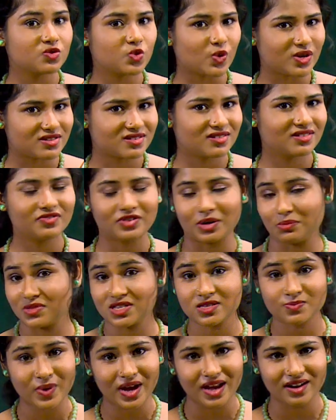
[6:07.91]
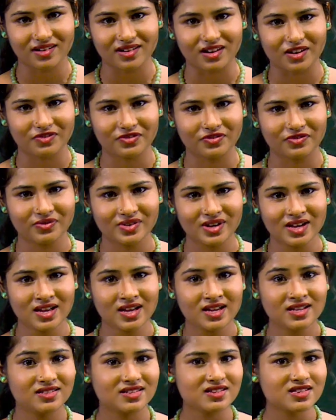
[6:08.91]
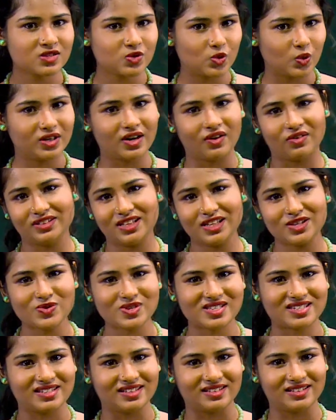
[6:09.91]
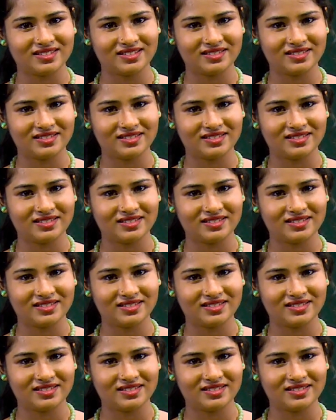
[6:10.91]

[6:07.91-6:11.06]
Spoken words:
question from this paragraph. Just note down the question.